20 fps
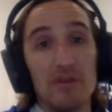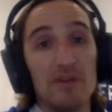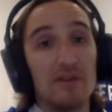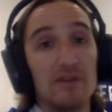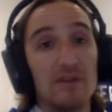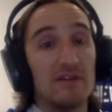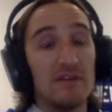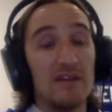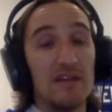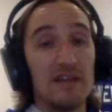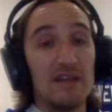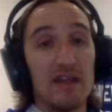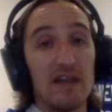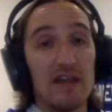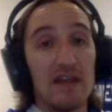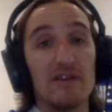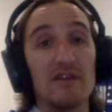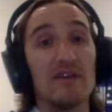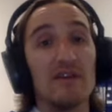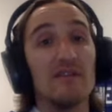the D
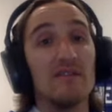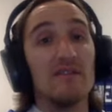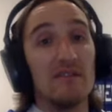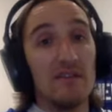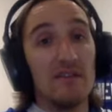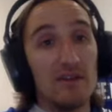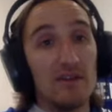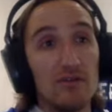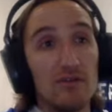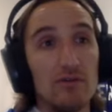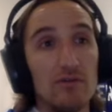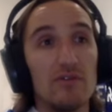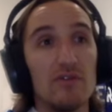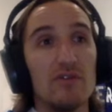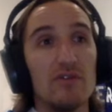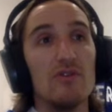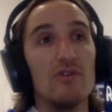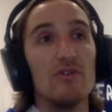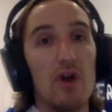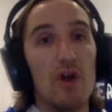have to continue to
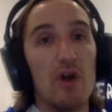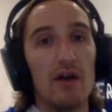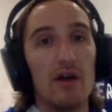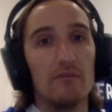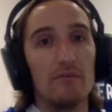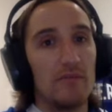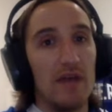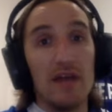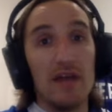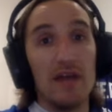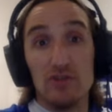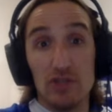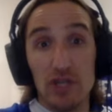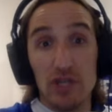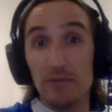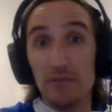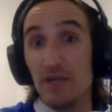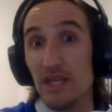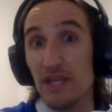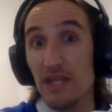not
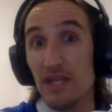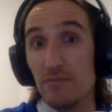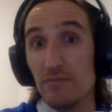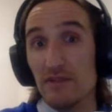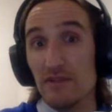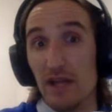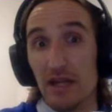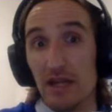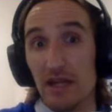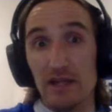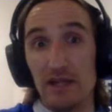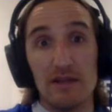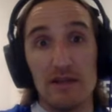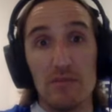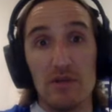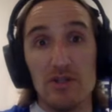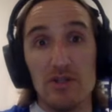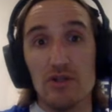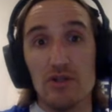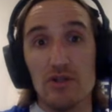Jake McCabe tonight, as
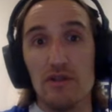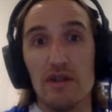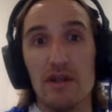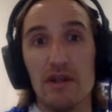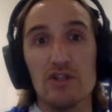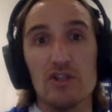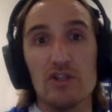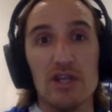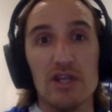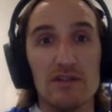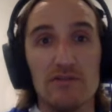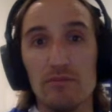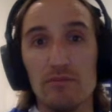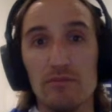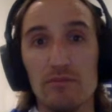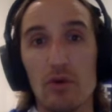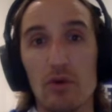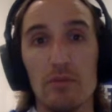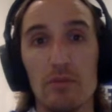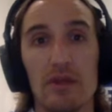I mentioned on that chance
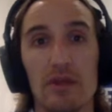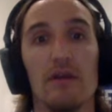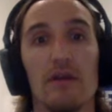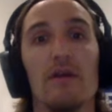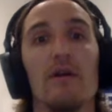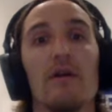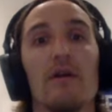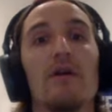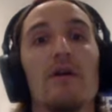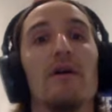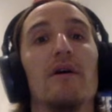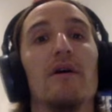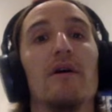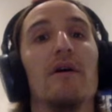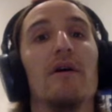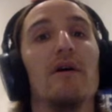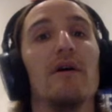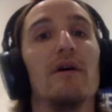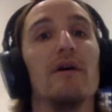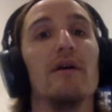from Domi.
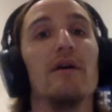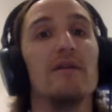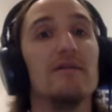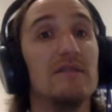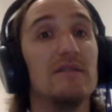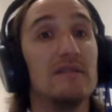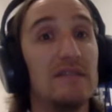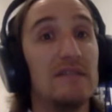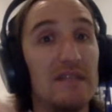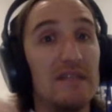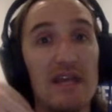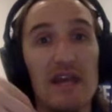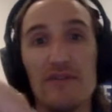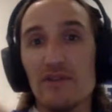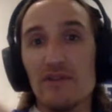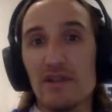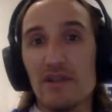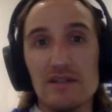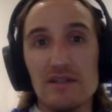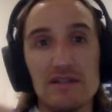D have
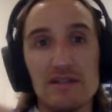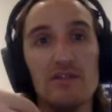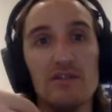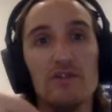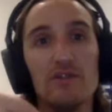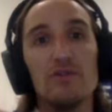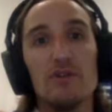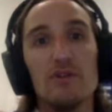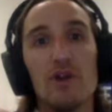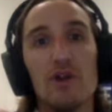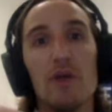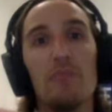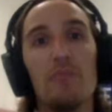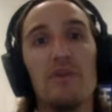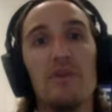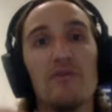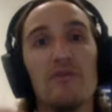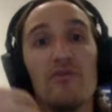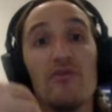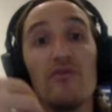to continue to not
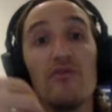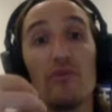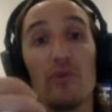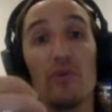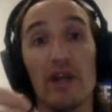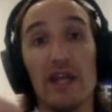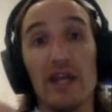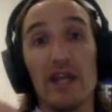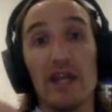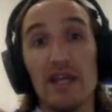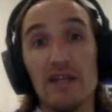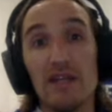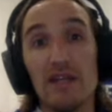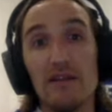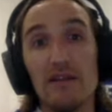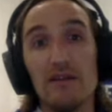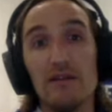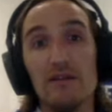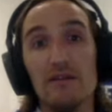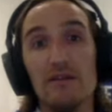be
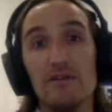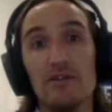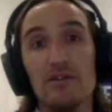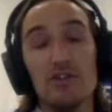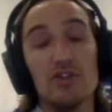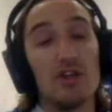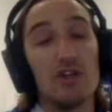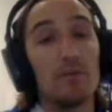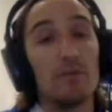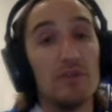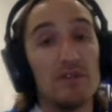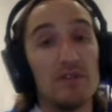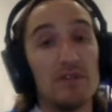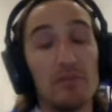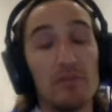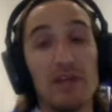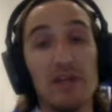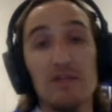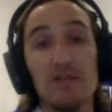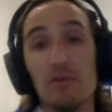afraid to jump into
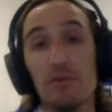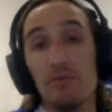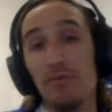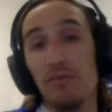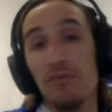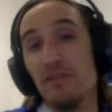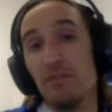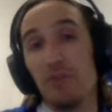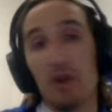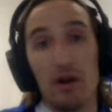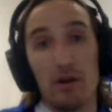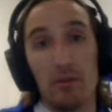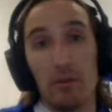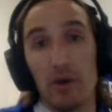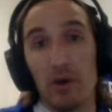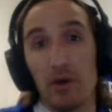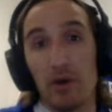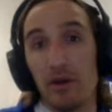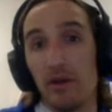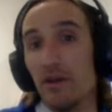plays, but be smart
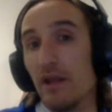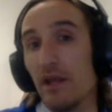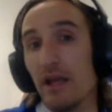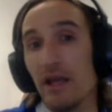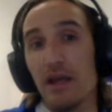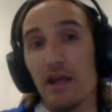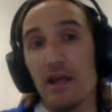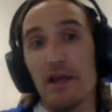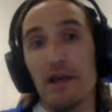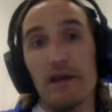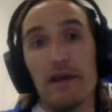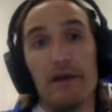about it. Like